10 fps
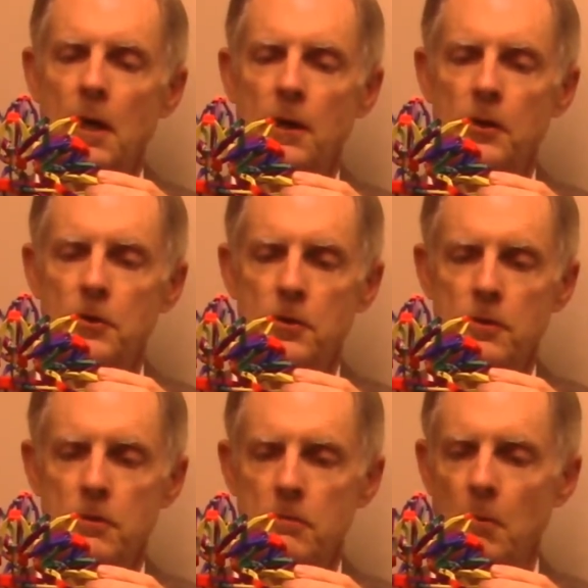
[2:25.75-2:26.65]
And this
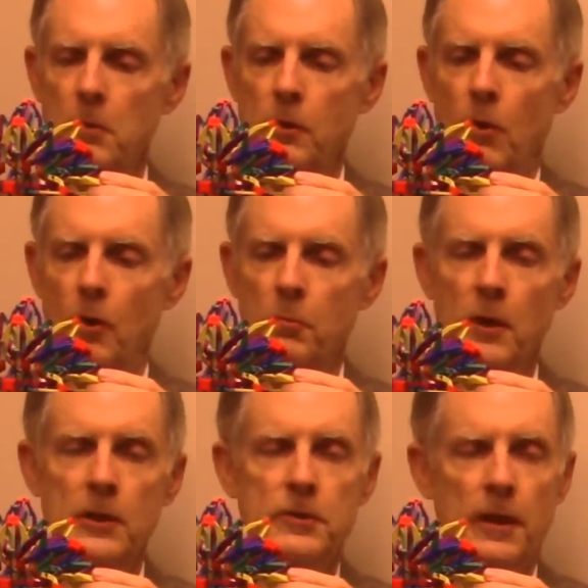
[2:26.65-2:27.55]
is what we call the
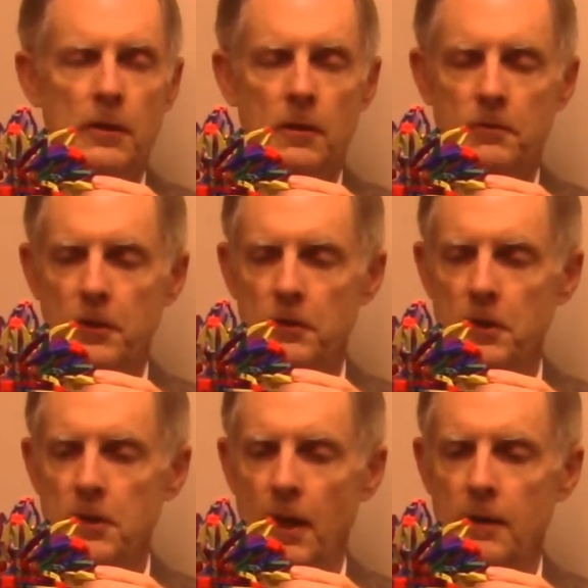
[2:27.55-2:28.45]
brain cycle of
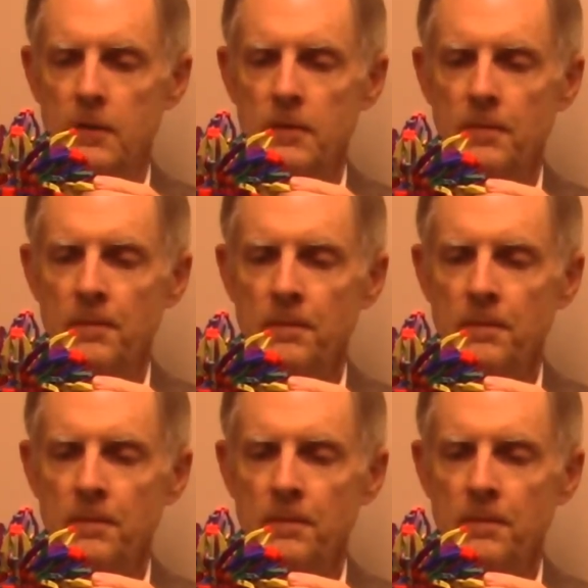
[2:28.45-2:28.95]
60 seconds.